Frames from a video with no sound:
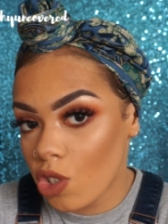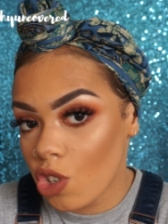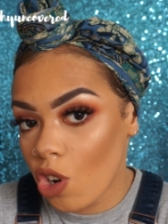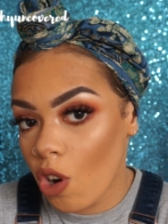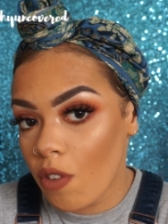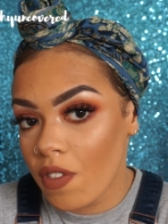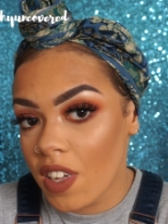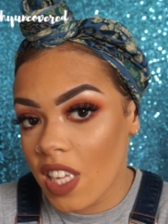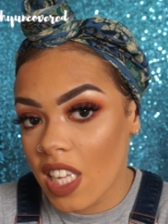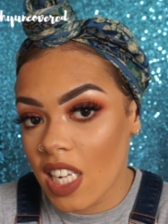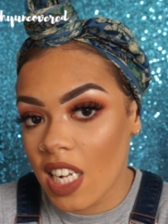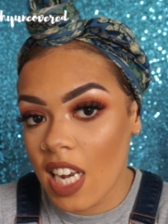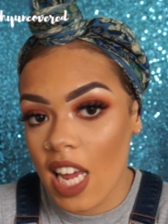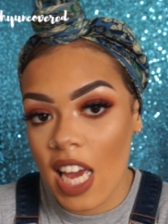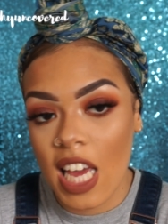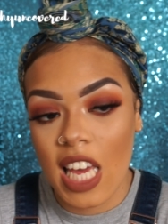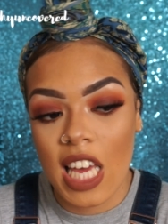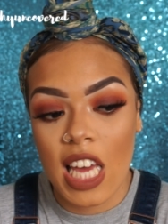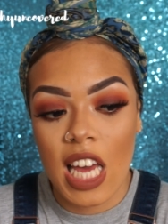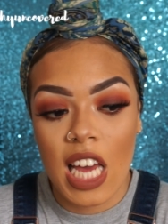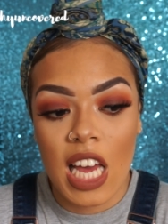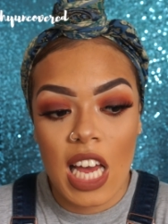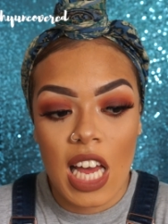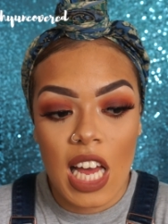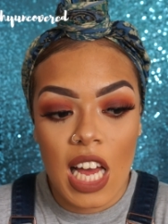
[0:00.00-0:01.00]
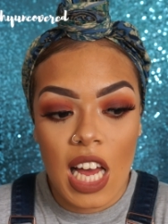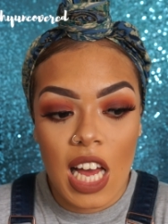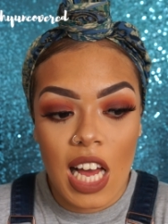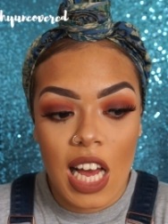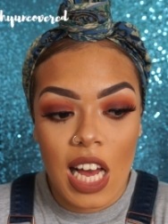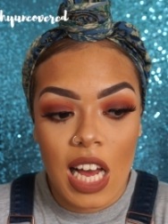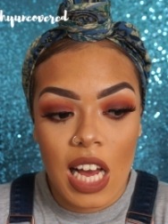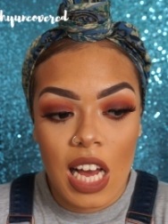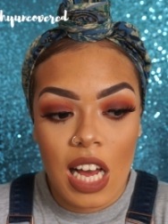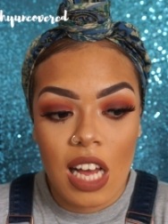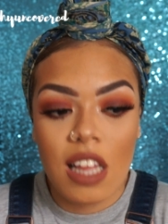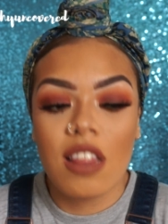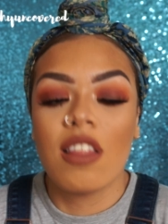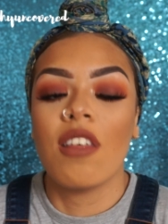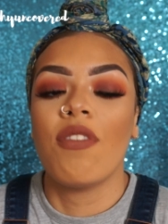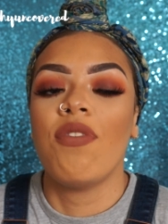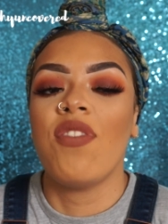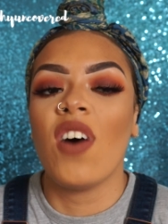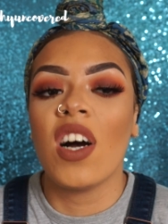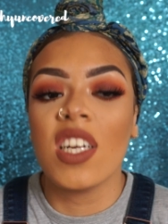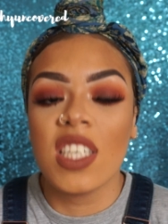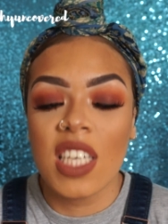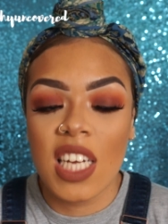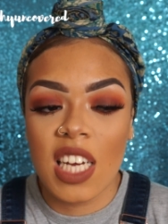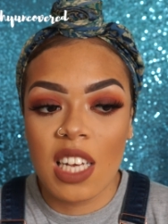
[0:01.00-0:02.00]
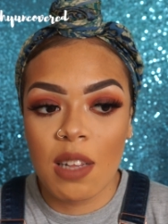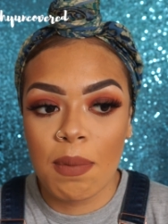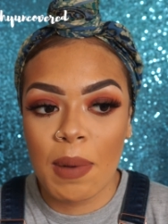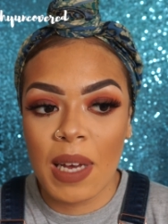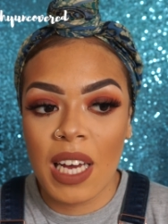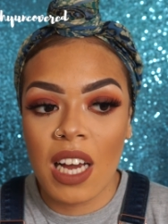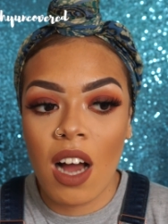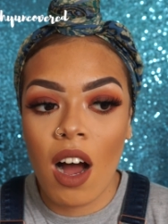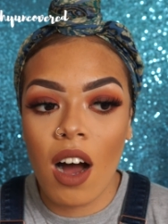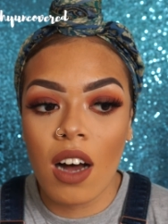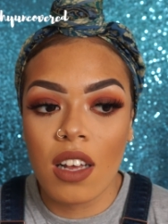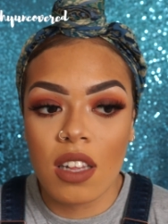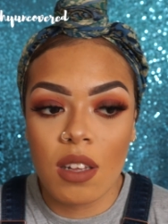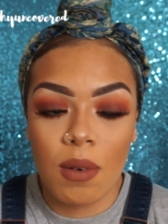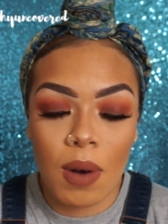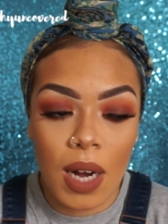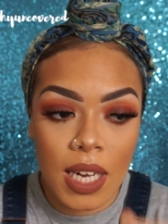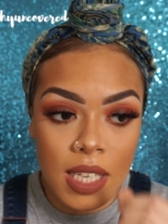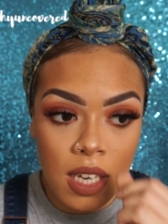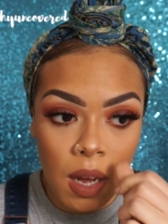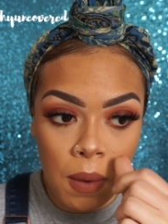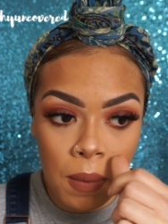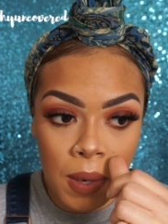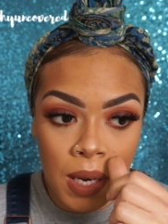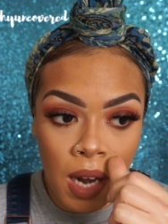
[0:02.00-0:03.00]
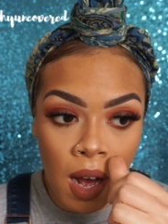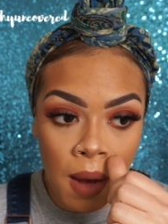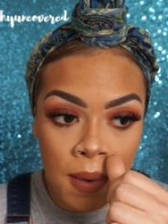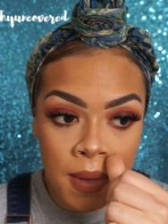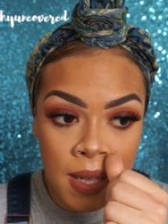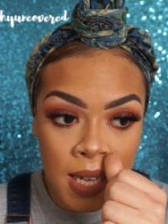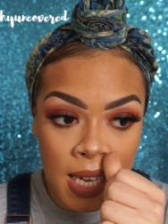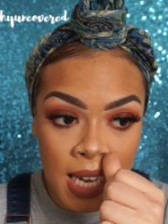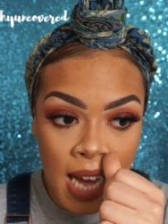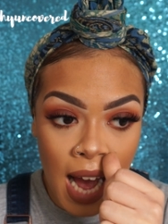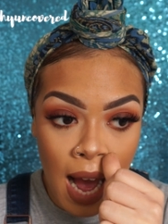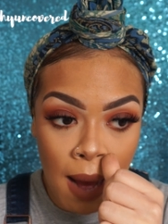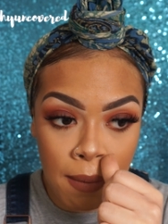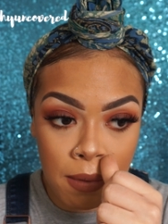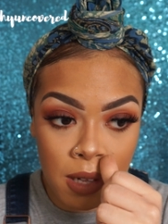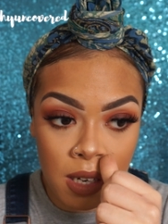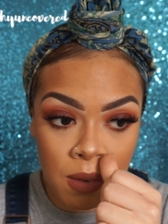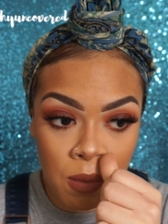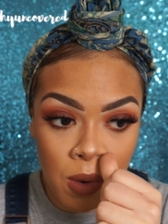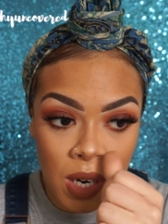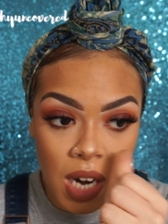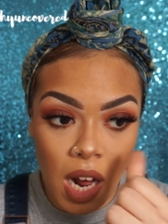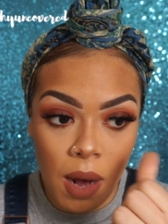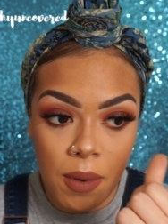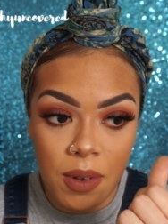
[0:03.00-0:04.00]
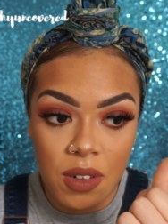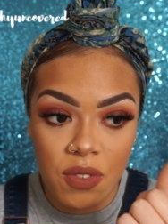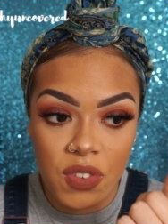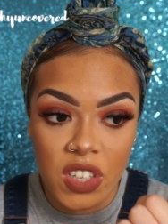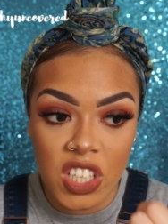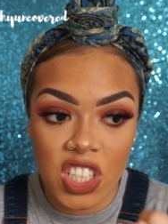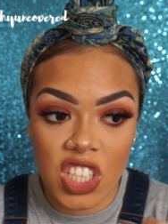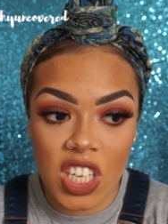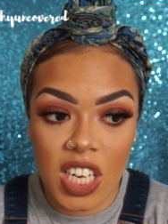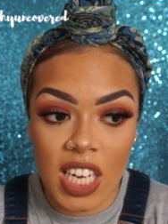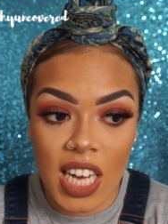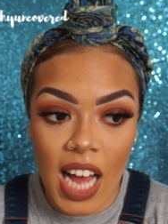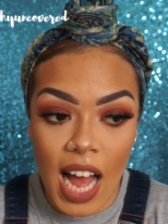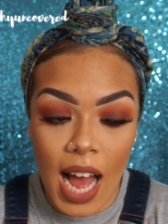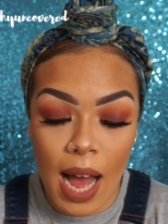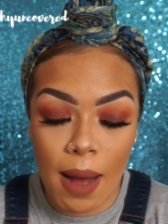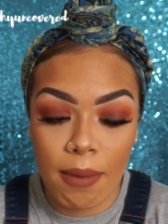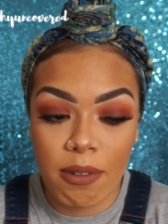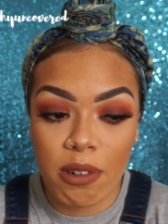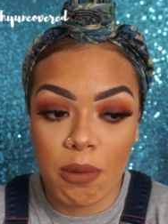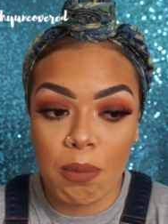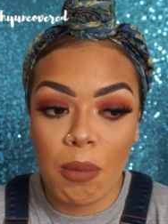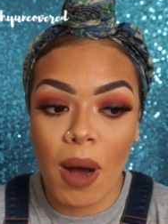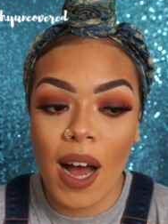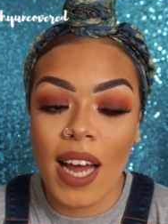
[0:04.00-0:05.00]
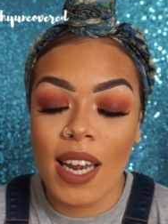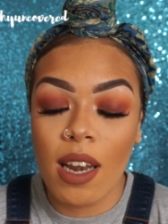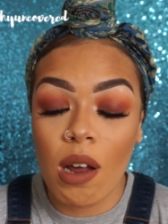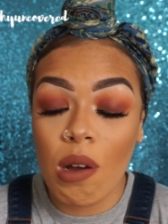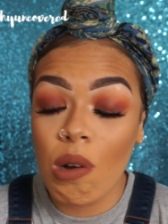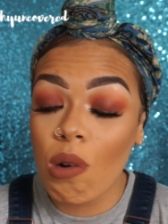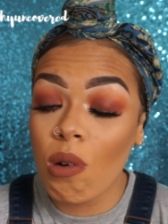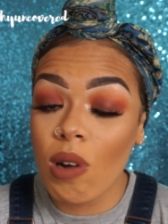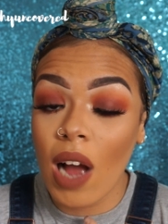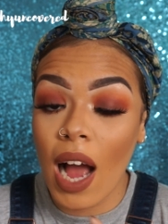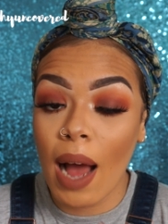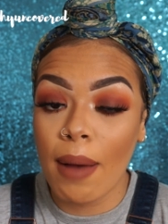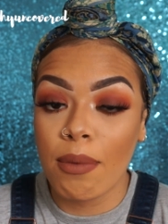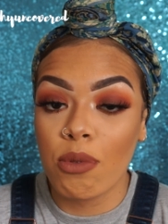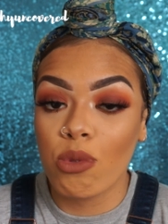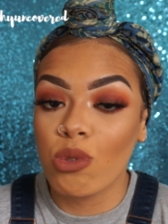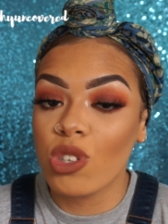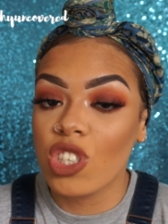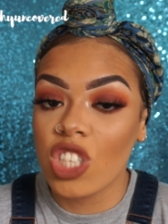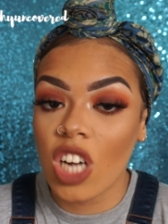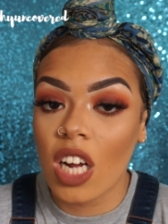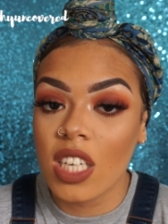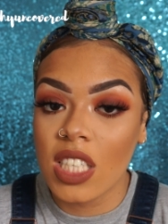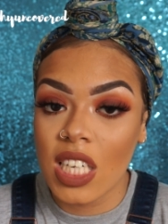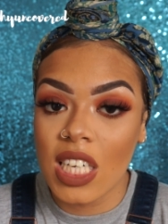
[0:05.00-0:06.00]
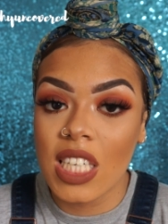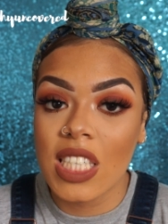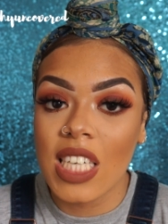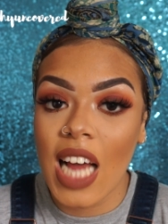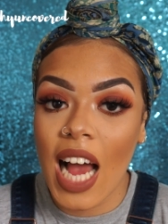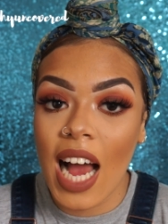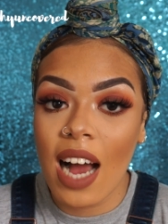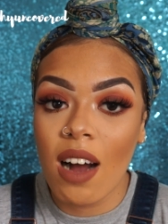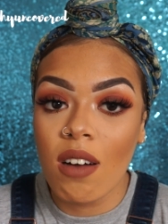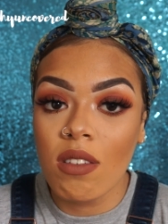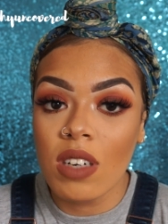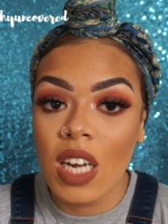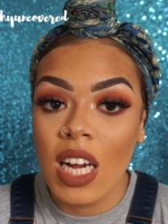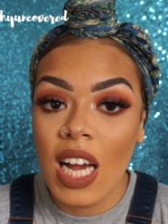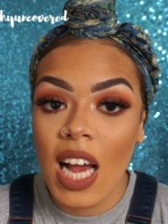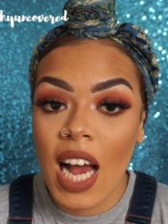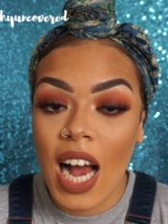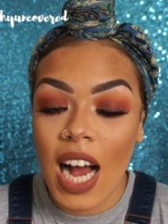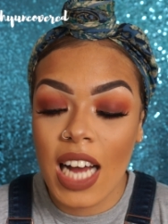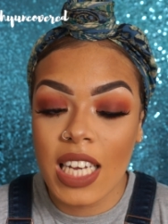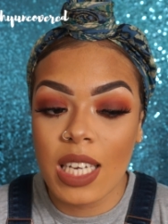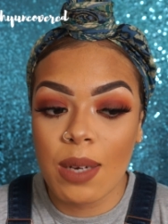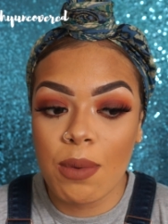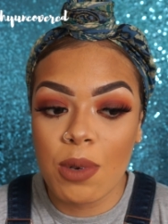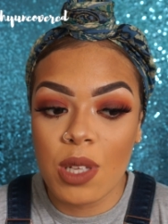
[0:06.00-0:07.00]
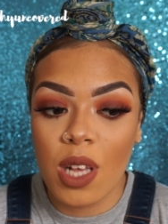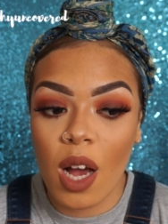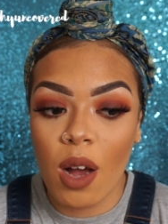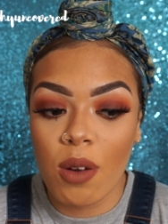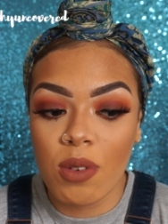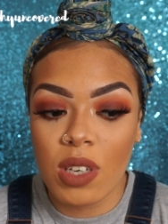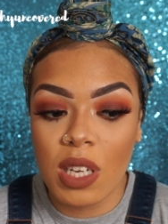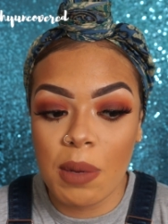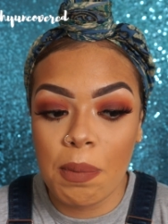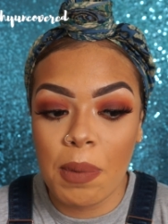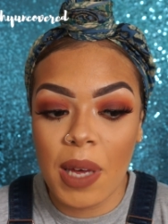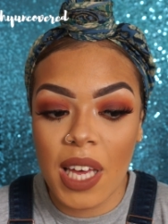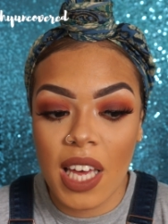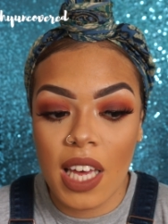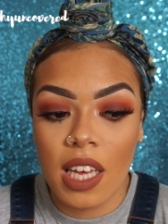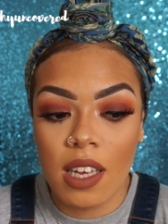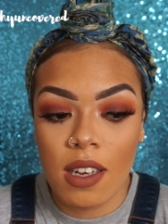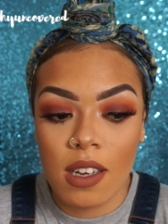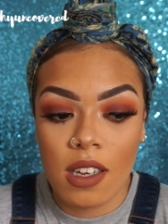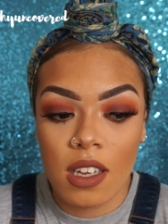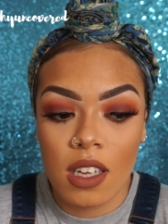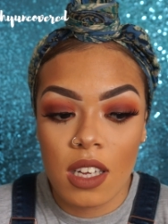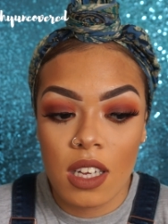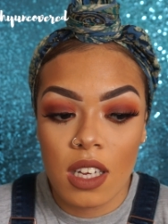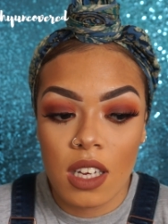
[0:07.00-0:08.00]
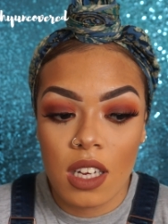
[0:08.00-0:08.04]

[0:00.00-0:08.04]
Obviously, the funding has been cut, so I know when I was at CAMHS and when I was finishing CAMHS, my local CAMHS was shutting down, and it was only being